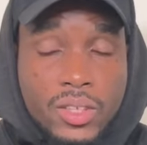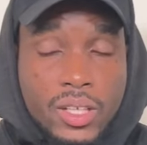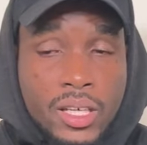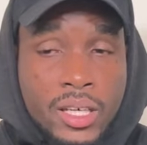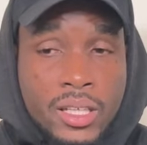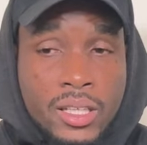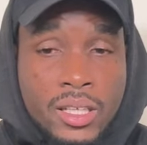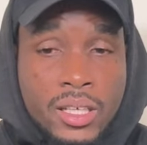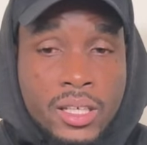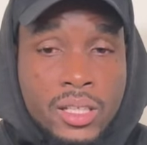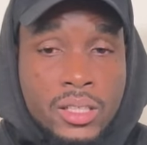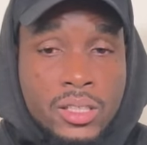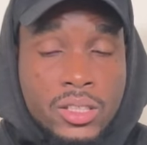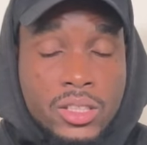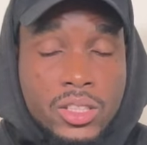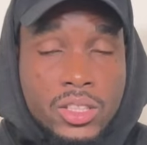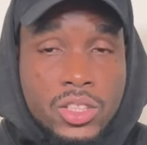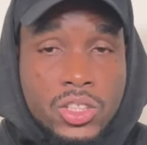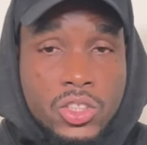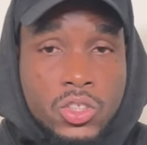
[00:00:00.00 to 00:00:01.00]
It is
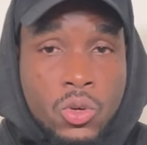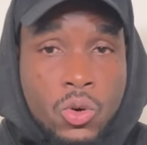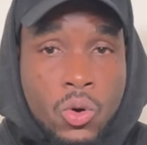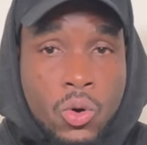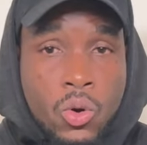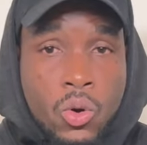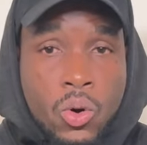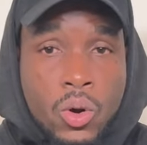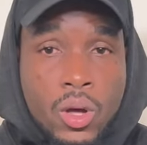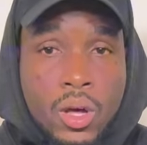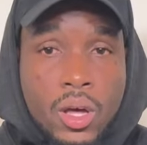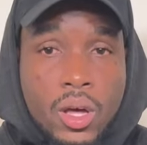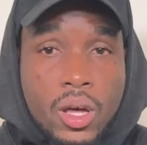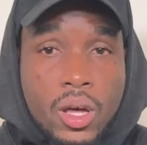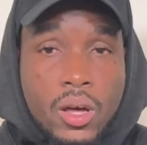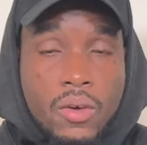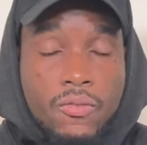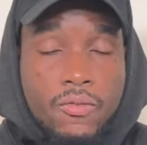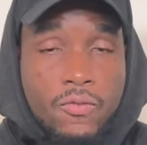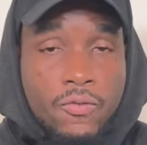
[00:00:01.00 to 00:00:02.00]
so
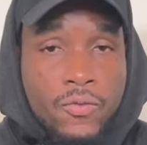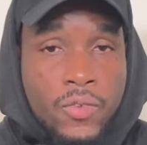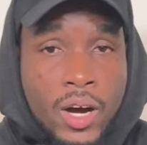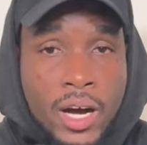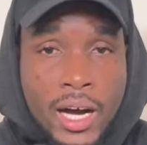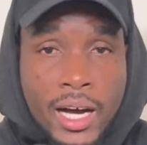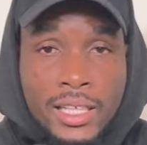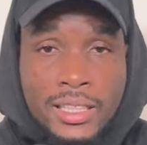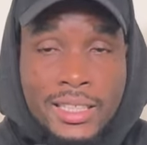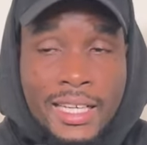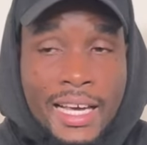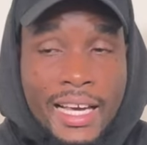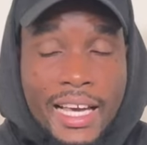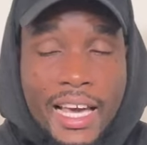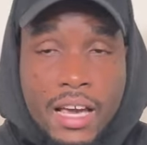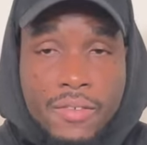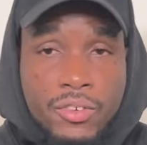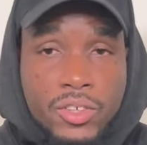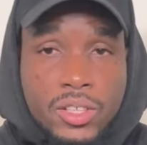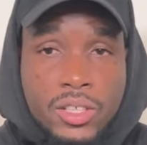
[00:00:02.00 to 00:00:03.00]
fast like
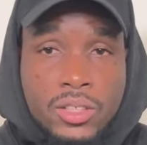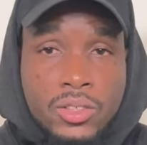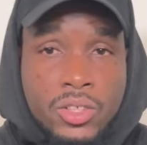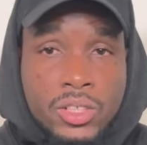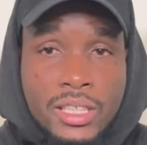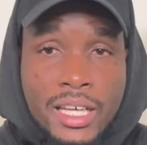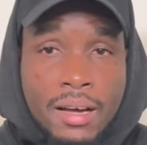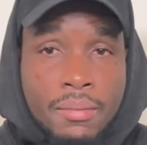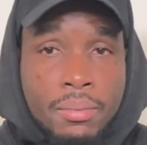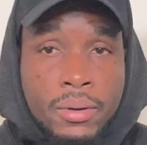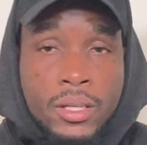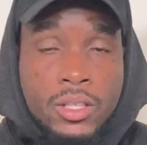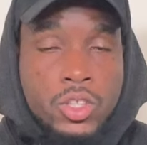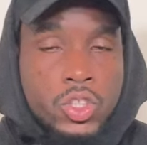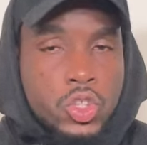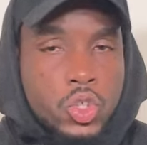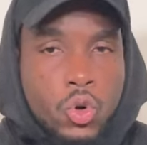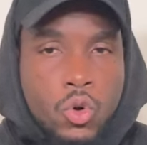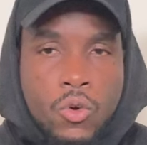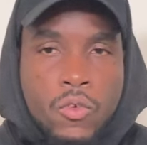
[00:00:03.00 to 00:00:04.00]
everything just happened
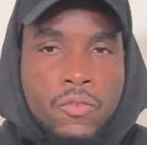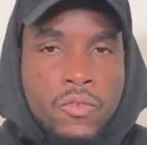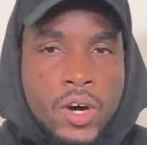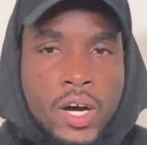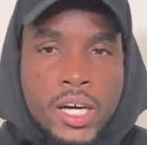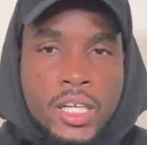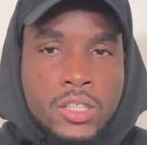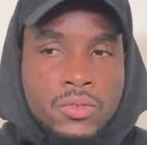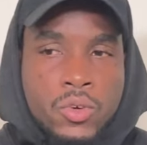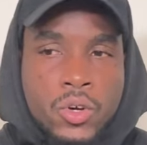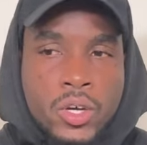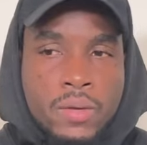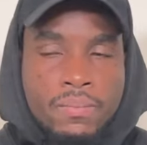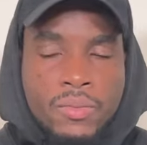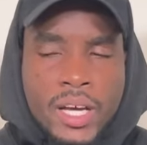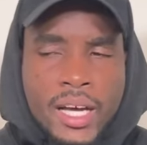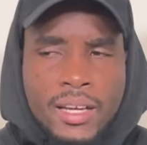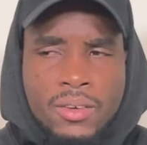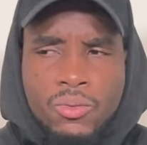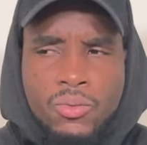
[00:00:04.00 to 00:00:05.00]
so fast for him
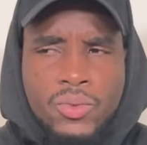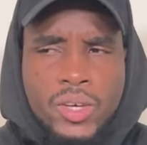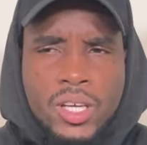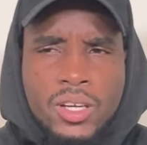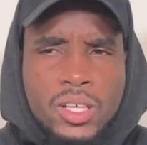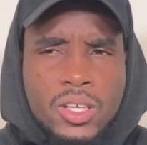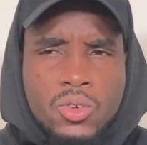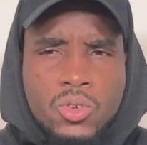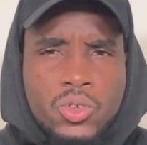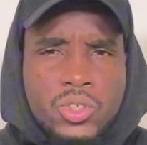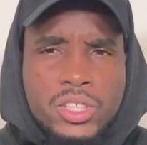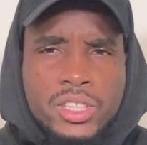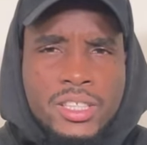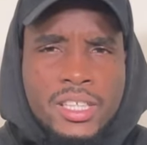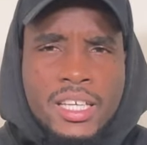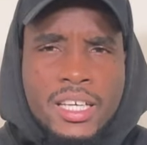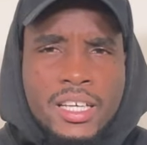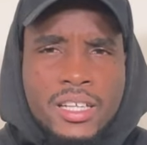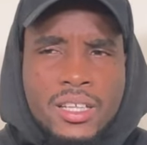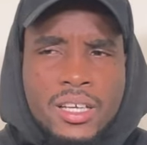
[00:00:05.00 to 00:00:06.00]
and you know you could
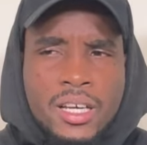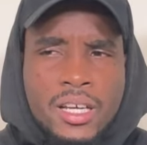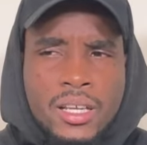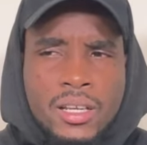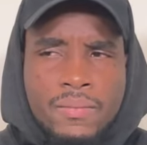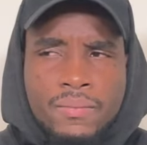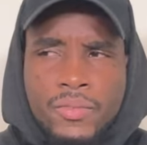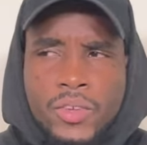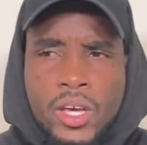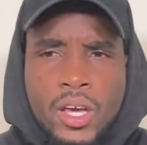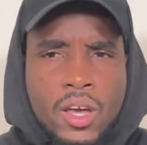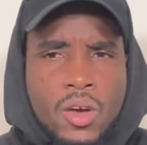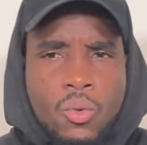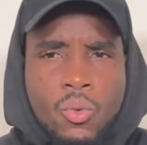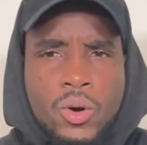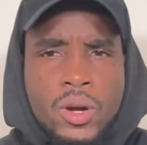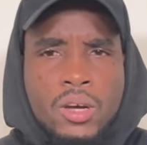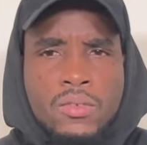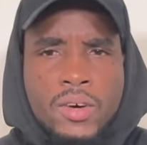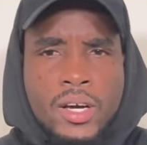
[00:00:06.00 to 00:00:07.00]
see it in
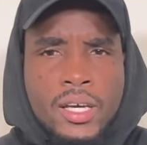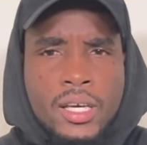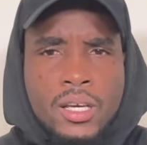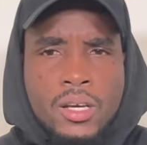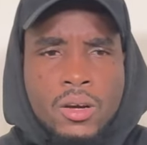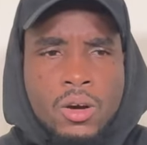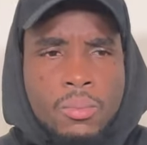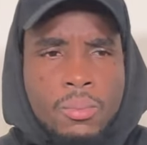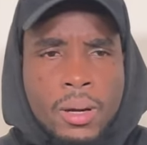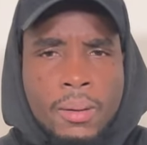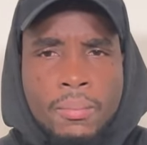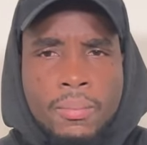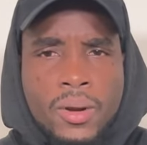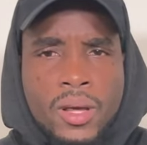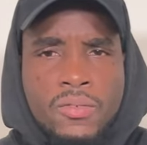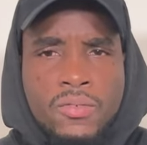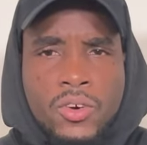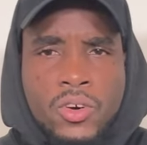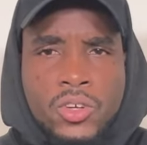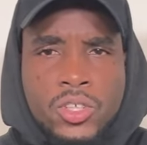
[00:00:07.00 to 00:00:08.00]
whenever he come and
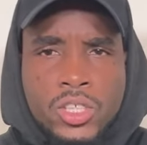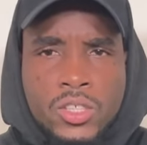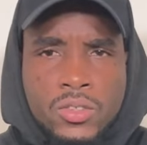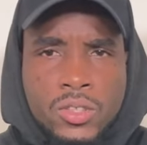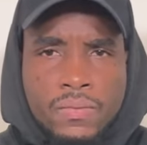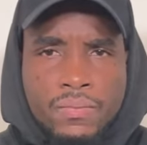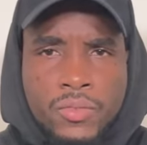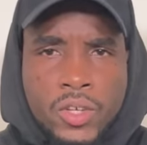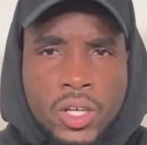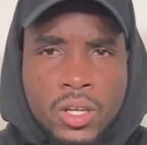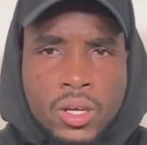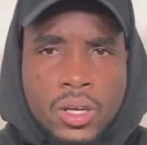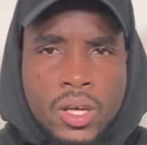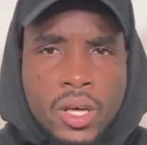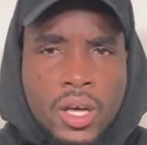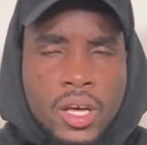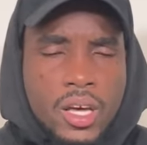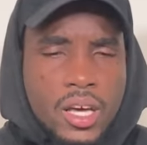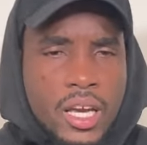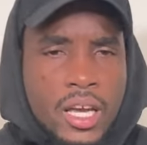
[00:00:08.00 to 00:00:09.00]
play for us you know
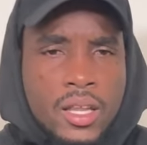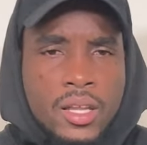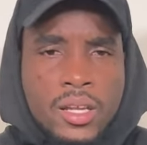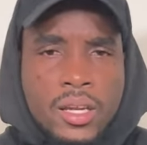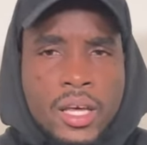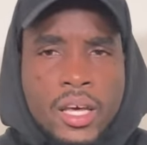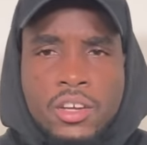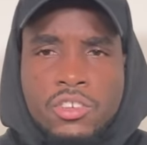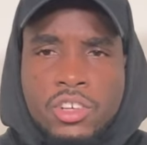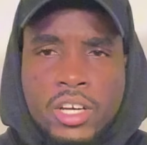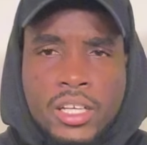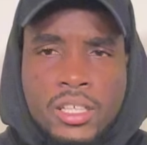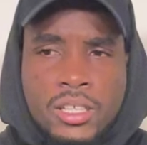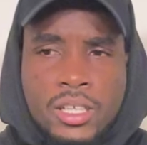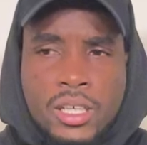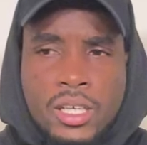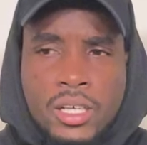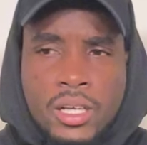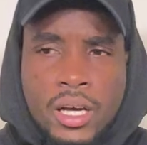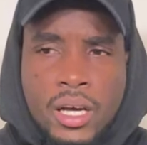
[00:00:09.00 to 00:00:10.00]
in the nations
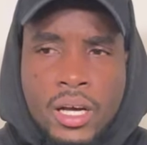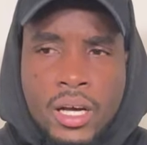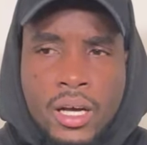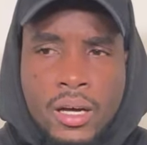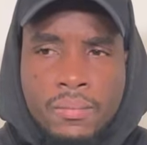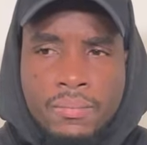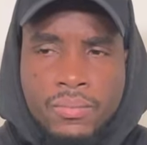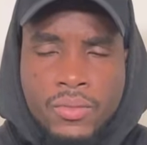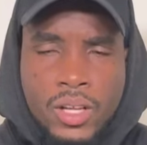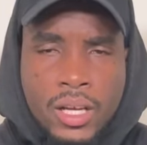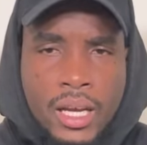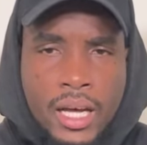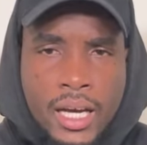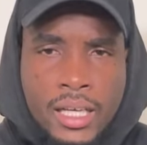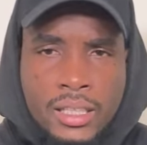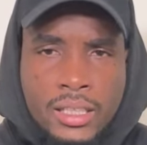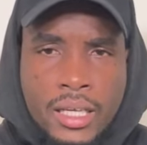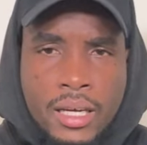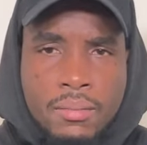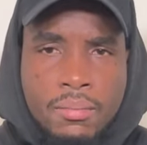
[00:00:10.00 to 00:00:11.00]
league um
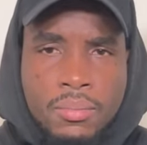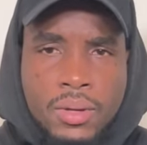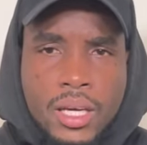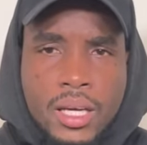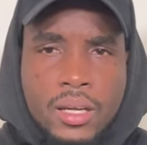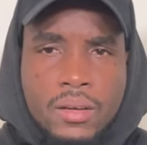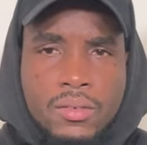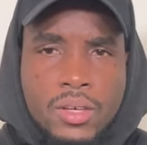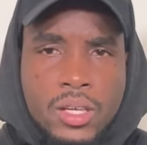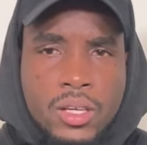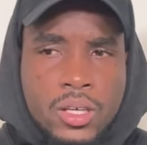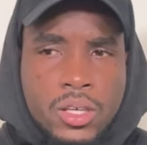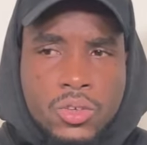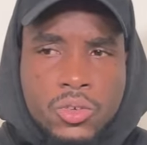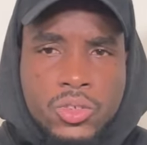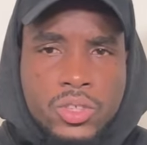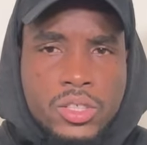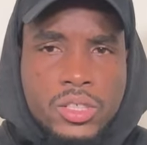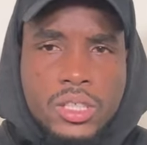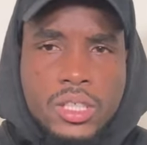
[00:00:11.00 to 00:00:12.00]
last campaign you know you
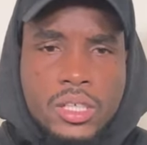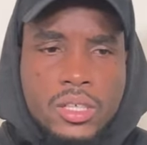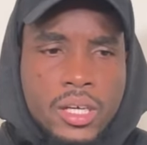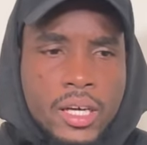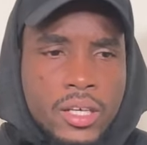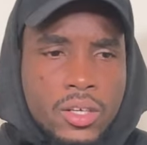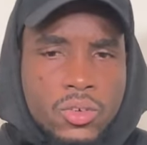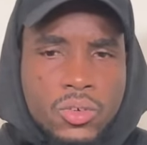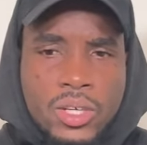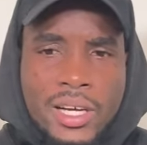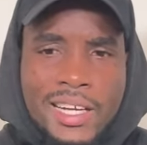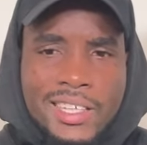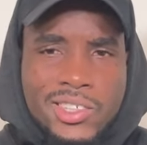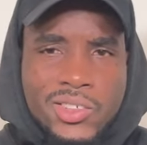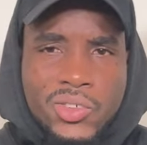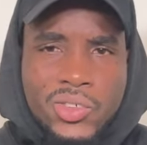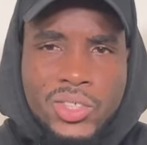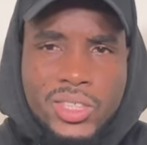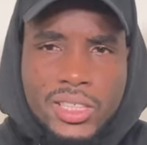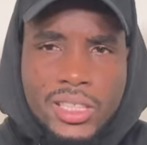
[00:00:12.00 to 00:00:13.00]
could see it and you could
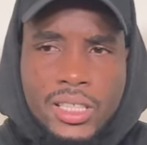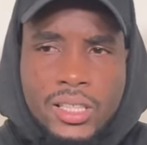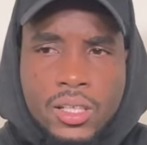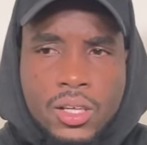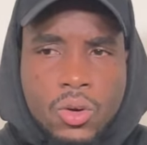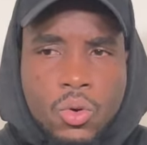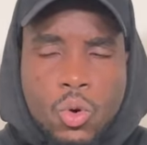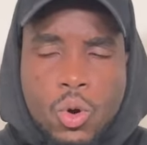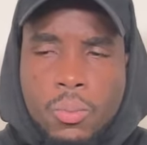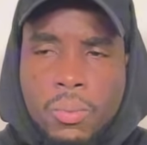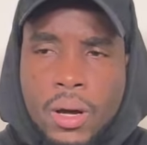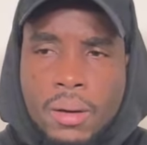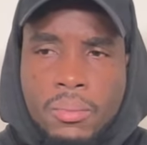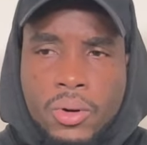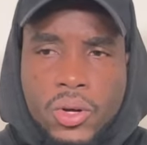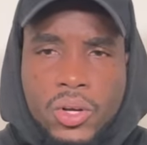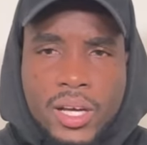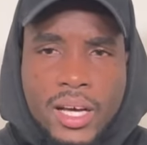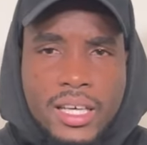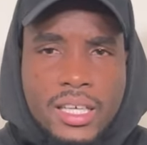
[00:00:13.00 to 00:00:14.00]
also see it in the copa
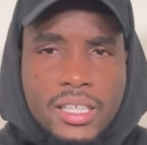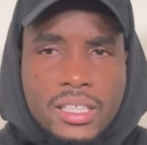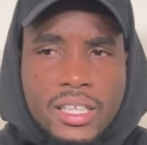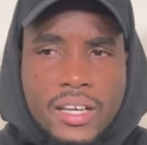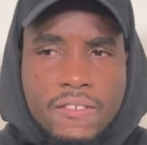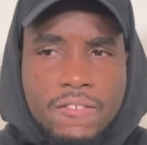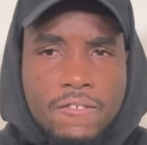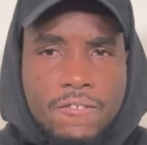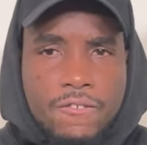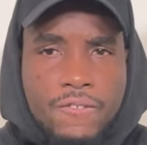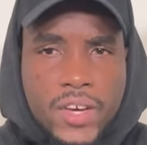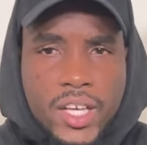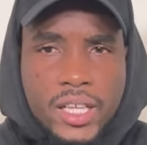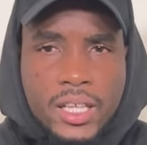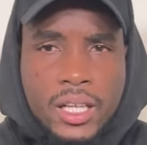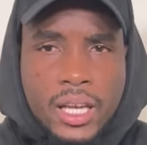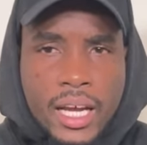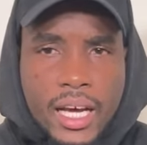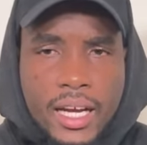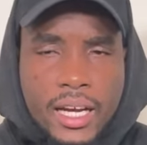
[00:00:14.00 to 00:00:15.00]
america he's a
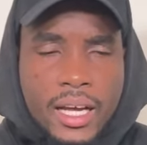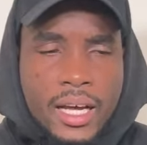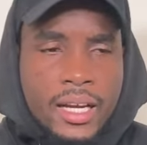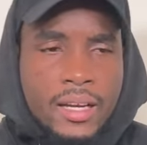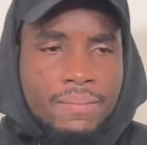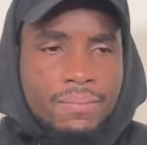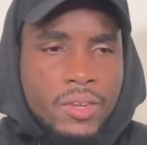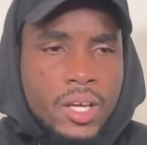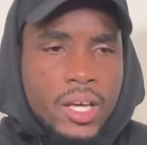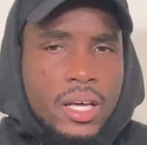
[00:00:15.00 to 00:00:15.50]
fit lad and